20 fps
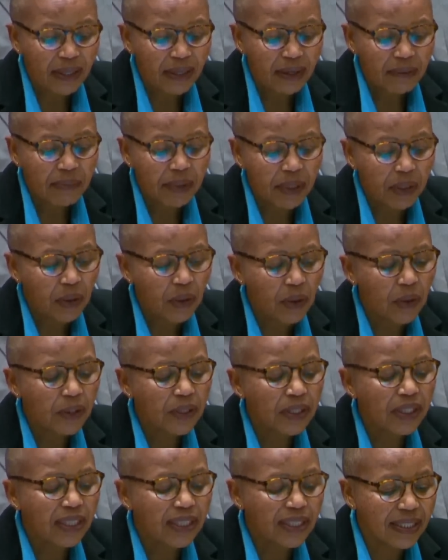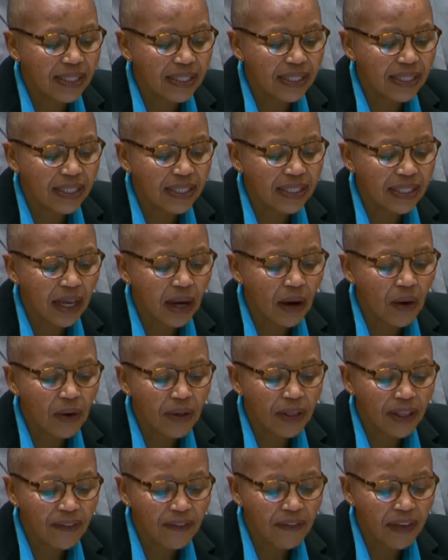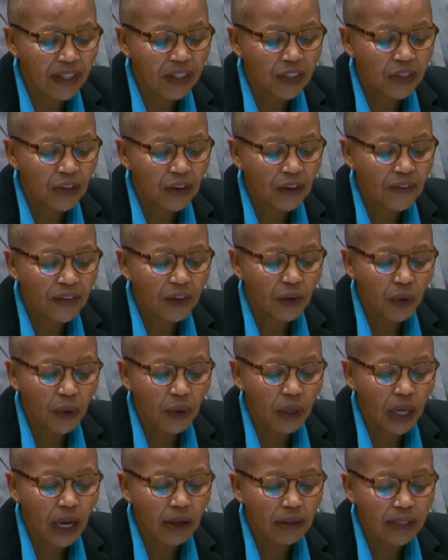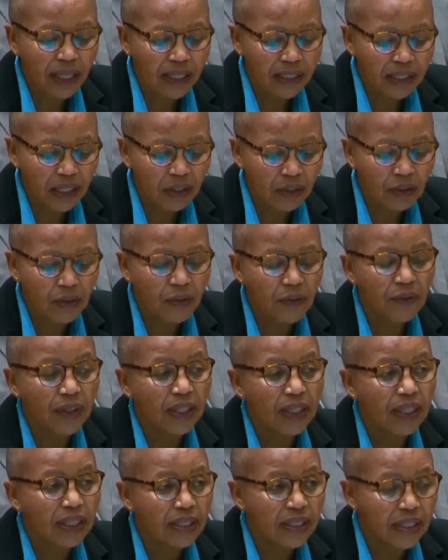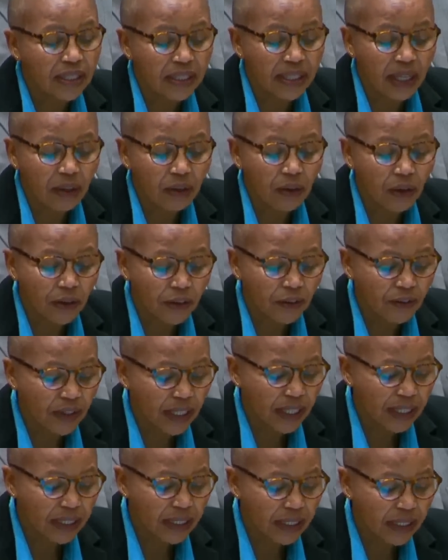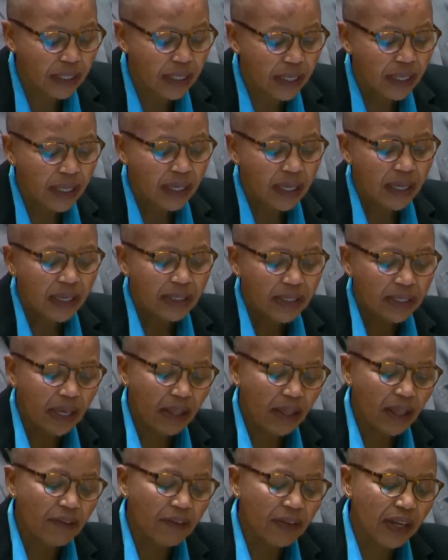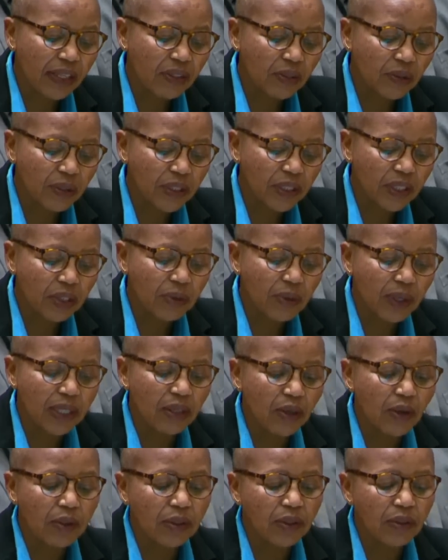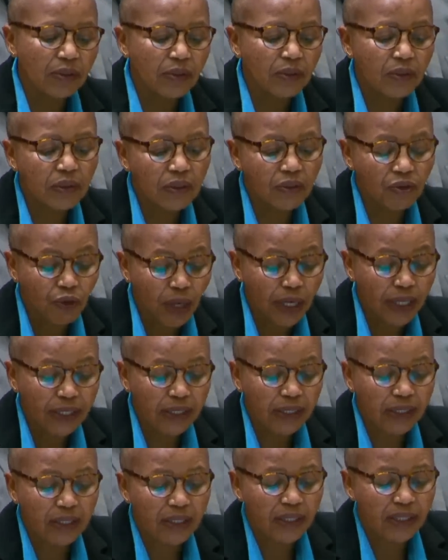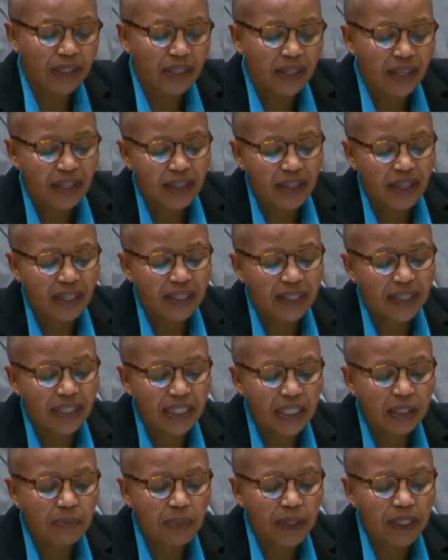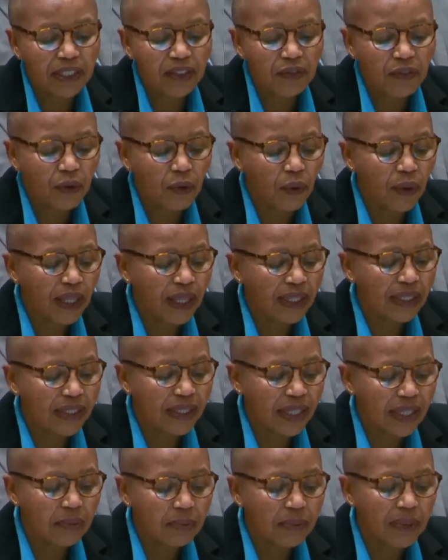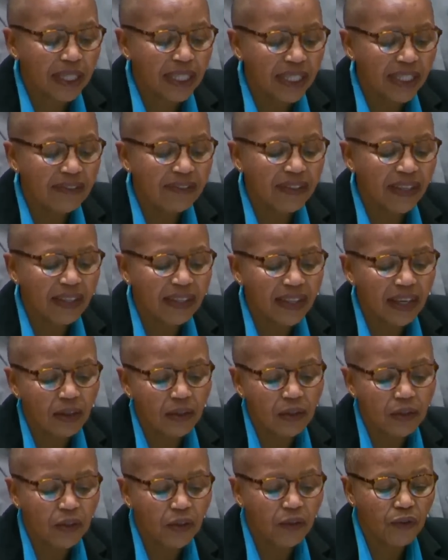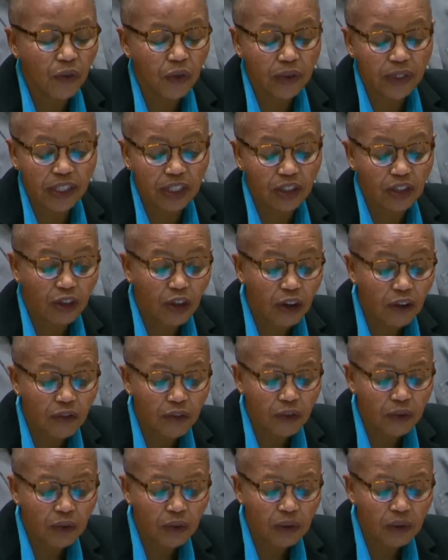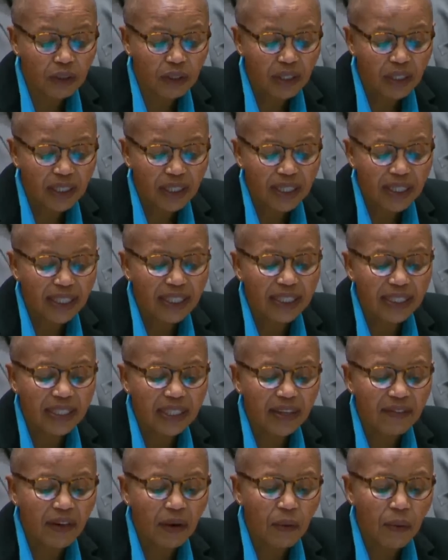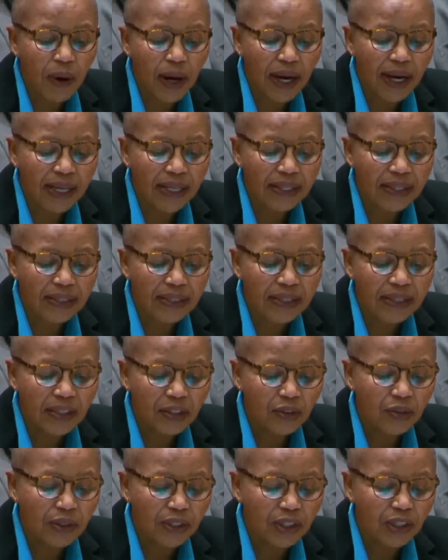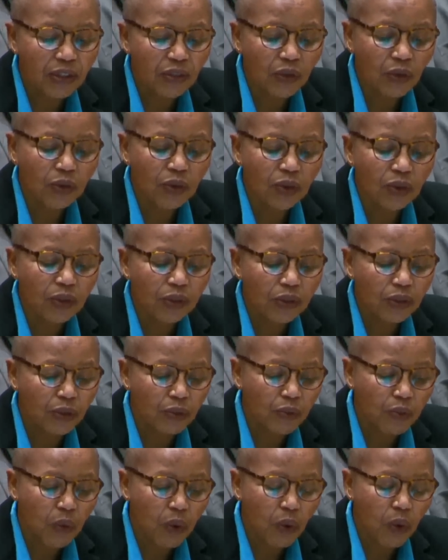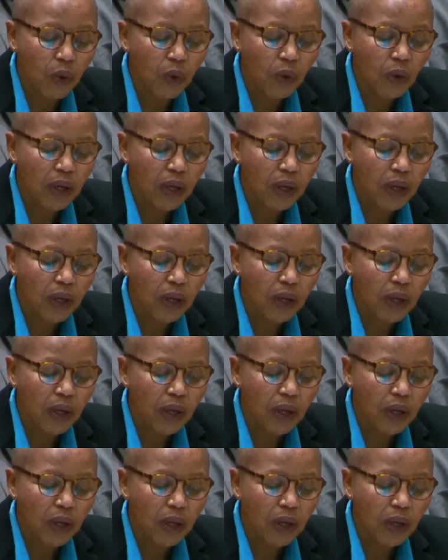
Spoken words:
because the region is now on the verge of an all-out catastrophic regional conflict. South Africa has continually stressed that irrespective of whether states believe that their use of force is lawful, it is never wise to resort to war,